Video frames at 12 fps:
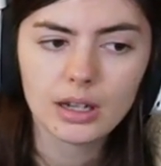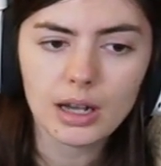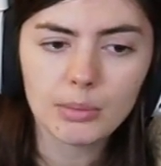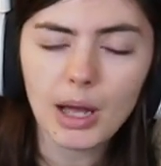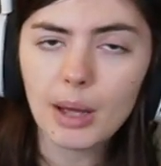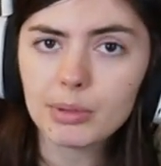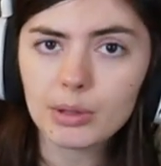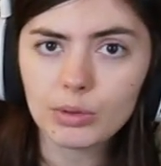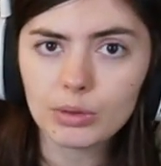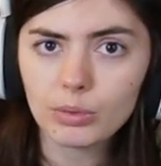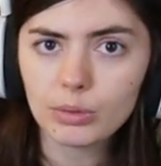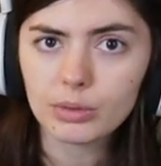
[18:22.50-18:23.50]
I'm happy
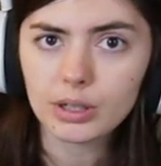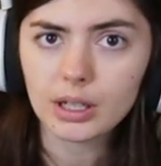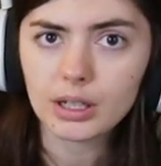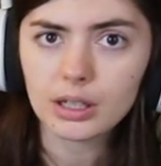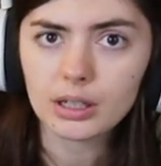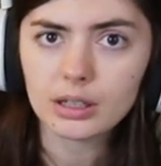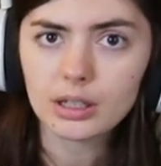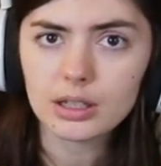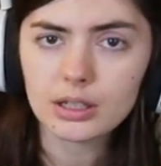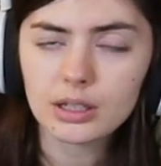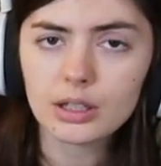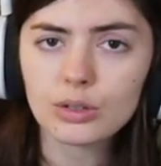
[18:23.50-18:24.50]
with what we're getting.
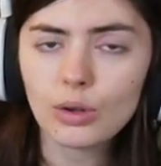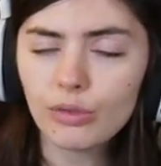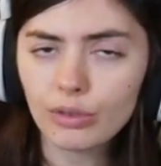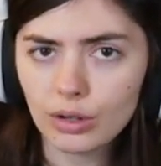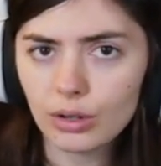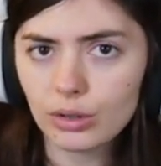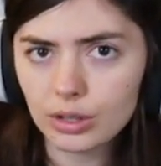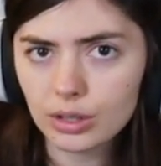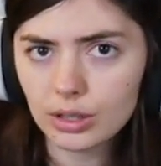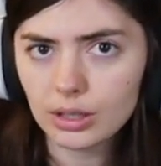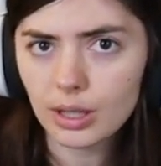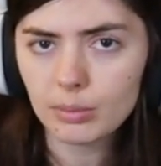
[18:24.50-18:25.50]
It's it's overall
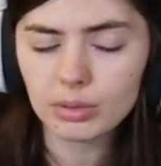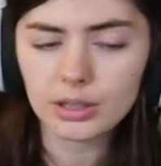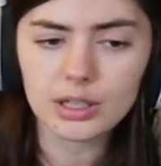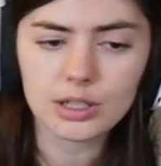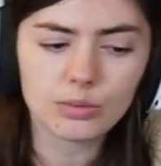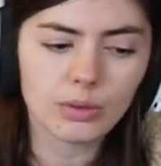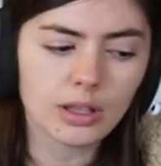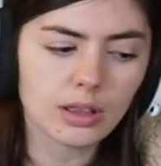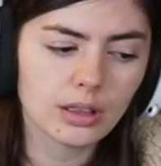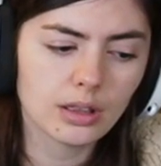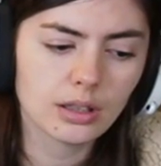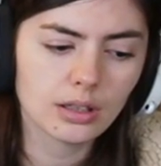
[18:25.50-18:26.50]
good. I'm pleased
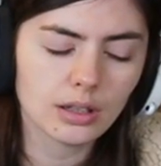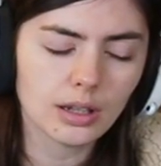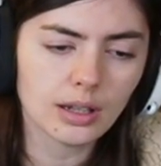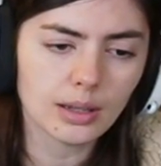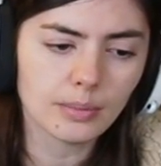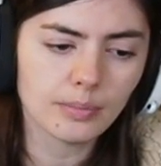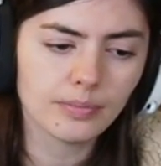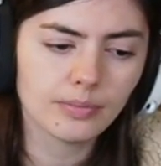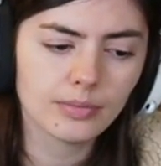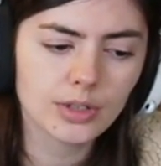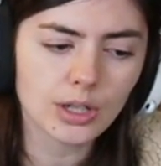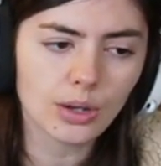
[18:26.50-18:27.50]
with. Um,
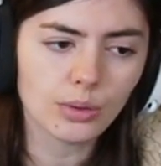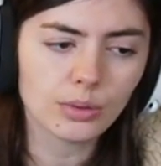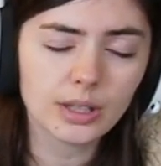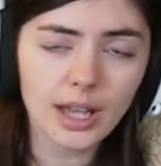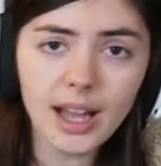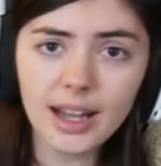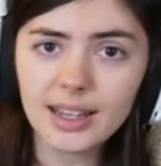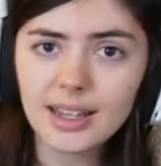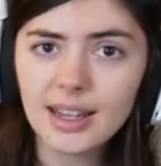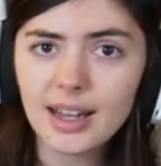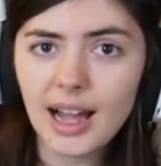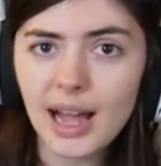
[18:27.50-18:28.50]
so yeah,
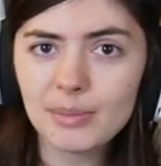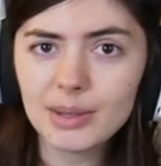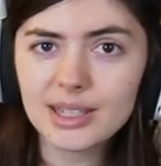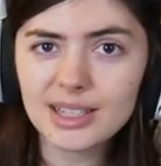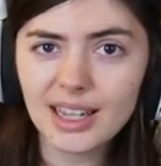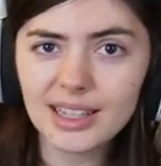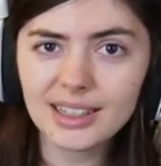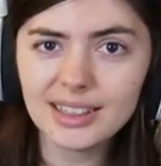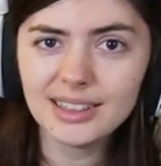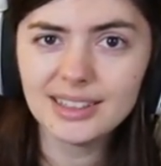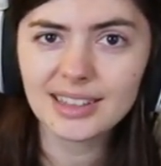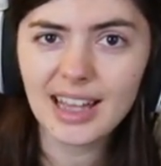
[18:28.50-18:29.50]
I'm
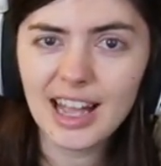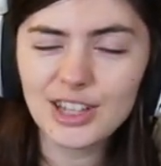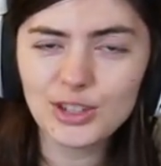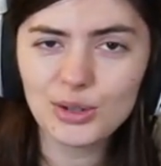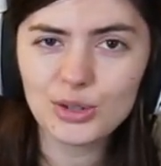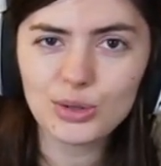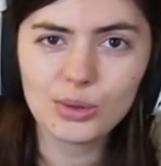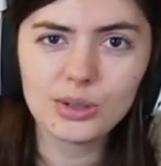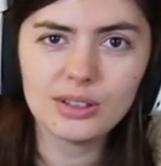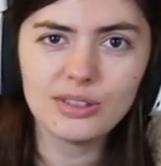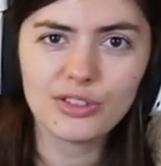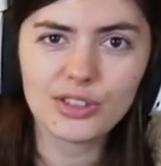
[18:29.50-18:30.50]
excited as
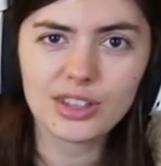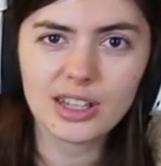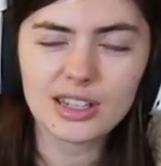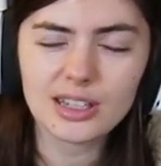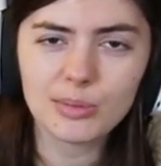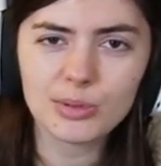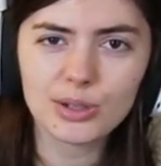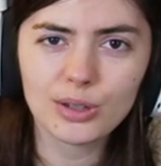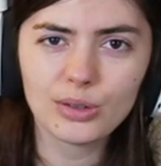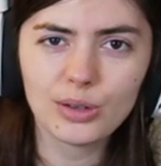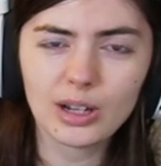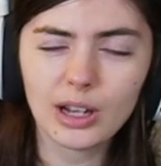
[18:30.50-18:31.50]
usual for the next
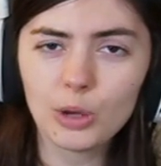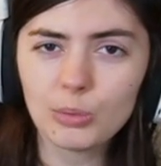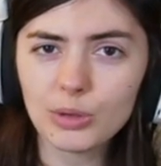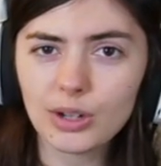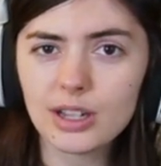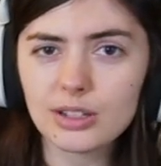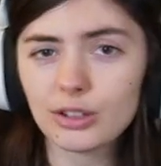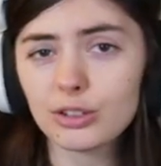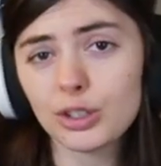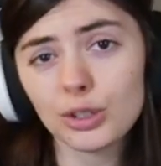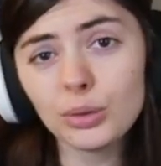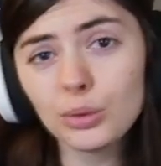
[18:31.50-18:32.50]
episode, and I hope you guys are
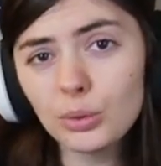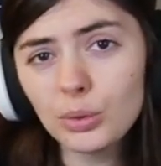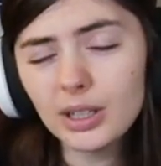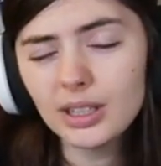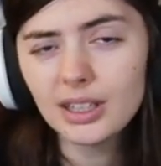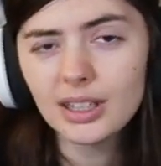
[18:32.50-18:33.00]
too.